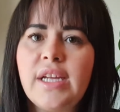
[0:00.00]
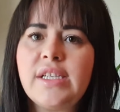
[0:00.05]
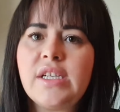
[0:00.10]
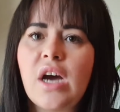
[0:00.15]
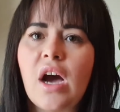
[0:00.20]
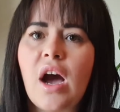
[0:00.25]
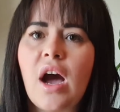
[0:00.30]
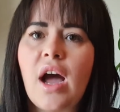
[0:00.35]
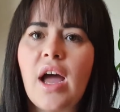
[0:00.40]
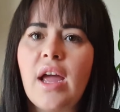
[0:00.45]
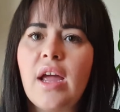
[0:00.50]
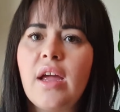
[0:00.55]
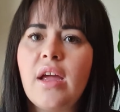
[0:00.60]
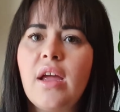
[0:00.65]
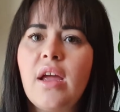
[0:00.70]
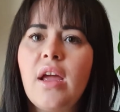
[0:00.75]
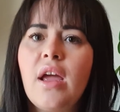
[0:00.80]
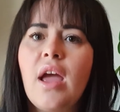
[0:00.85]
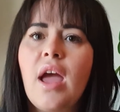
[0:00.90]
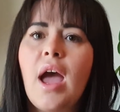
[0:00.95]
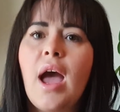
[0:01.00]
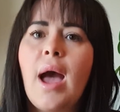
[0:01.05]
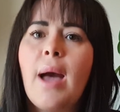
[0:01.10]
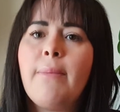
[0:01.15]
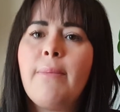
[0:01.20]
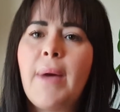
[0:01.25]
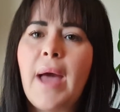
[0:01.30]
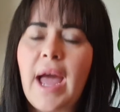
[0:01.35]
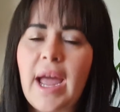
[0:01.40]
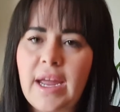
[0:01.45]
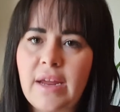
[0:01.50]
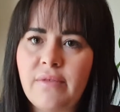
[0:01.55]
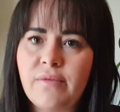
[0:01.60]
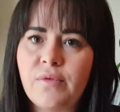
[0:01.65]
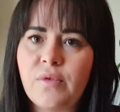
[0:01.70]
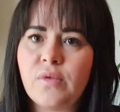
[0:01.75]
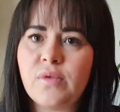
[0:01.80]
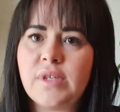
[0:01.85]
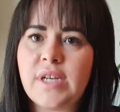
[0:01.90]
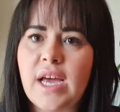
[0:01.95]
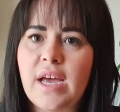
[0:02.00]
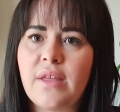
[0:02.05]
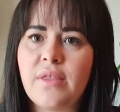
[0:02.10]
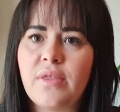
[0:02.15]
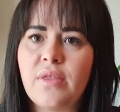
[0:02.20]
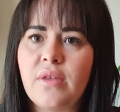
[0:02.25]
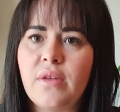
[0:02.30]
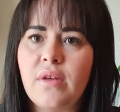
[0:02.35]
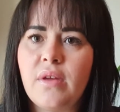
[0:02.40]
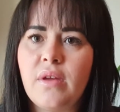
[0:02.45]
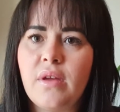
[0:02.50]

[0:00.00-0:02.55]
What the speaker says: die, a painful death.